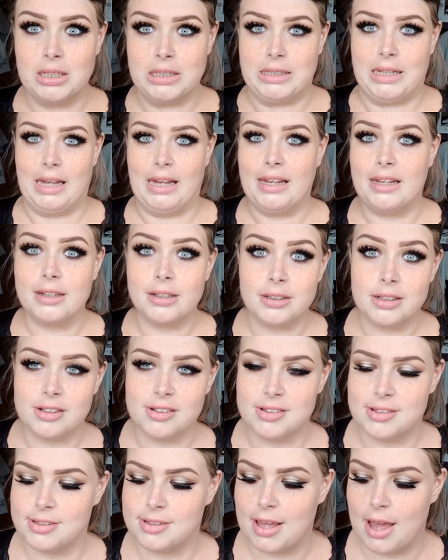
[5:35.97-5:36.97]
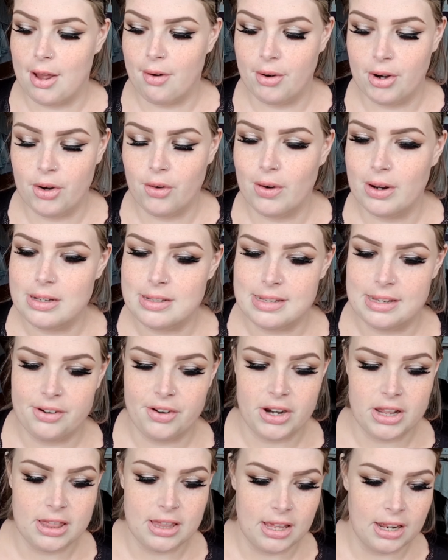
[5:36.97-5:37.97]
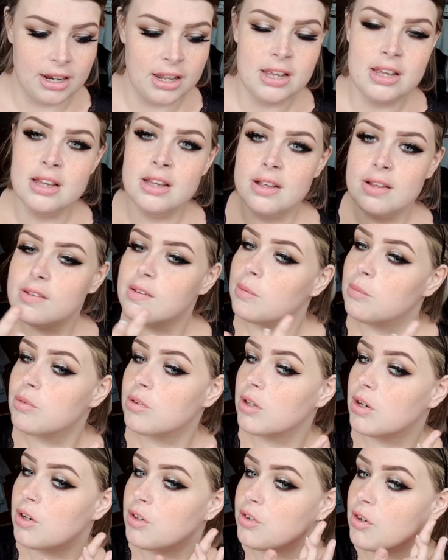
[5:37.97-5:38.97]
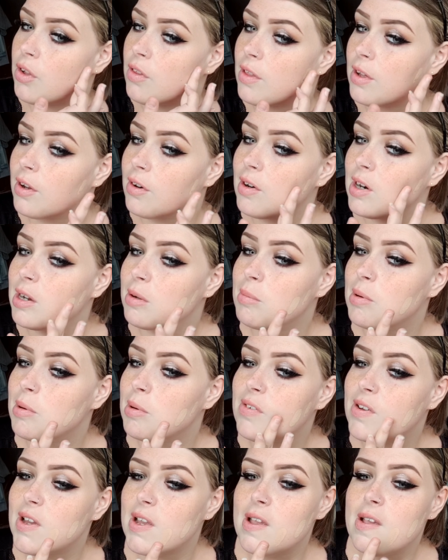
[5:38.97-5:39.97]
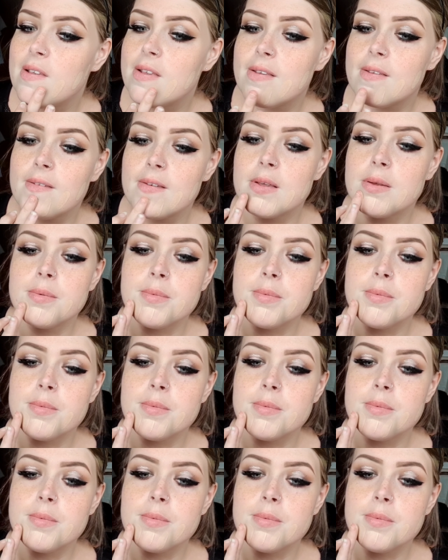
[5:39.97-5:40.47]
like scary crazy or anything. So I'm just going to dot that around my face.